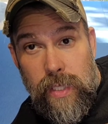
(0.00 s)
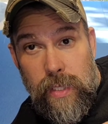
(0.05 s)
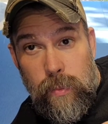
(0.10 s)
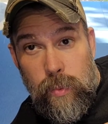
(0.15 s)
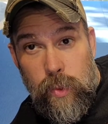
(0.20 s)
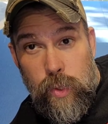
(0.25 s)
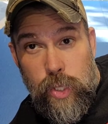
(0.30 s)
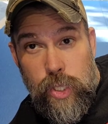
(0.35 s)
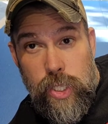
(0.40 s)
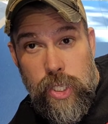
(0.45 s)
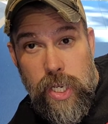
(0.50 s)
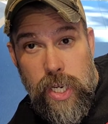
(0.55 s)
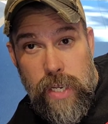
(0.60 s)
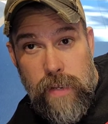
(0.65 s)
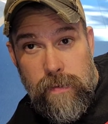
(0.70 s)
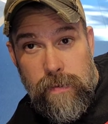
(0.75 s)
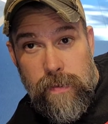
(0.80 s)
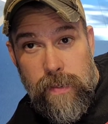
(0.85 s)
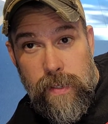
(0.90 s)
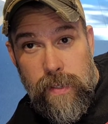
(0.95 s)
It will
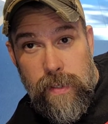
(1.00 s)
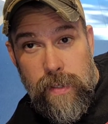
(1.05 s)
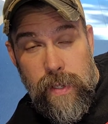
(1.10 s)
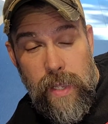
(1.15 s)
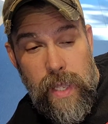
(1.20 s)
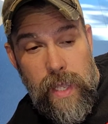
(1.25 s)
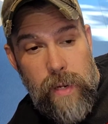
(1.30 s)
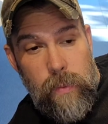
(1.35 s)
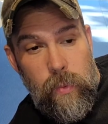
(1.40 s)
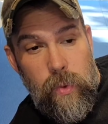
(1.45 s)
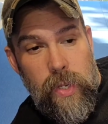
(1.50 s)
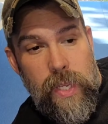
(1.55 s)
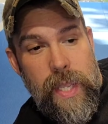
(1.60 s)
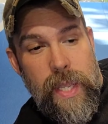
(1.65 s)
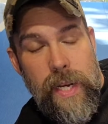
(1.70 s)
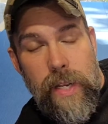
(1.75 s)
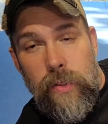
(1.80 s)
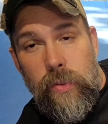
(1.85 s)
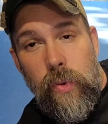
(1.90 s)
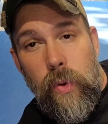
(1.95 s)
shift, and it will get
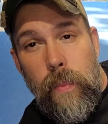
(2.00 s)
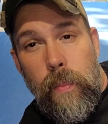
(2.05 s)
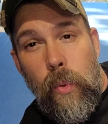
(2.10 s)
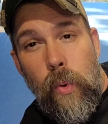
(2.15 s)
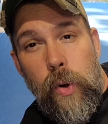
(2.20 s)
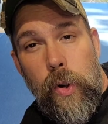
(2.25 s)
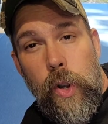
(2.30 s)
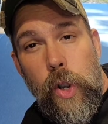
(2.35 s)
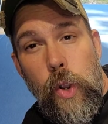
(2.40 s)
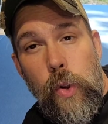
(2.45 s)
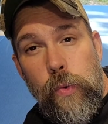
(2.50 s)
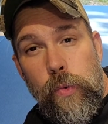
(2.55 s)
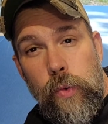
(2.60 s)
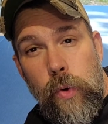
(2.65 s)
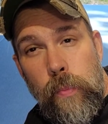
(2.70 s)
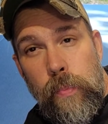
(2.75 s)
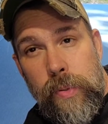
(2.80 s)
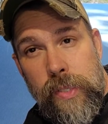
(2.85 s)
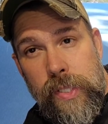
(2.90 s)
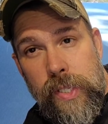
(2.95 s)
into a more neutral
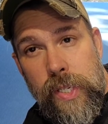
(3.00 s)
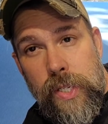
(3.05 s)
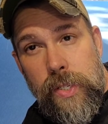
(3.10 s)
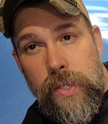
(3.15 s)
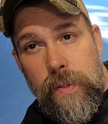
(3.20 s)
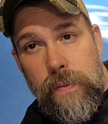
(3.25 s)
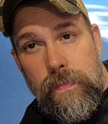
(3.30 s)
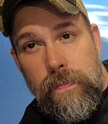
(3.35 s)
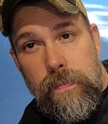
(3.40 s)
position.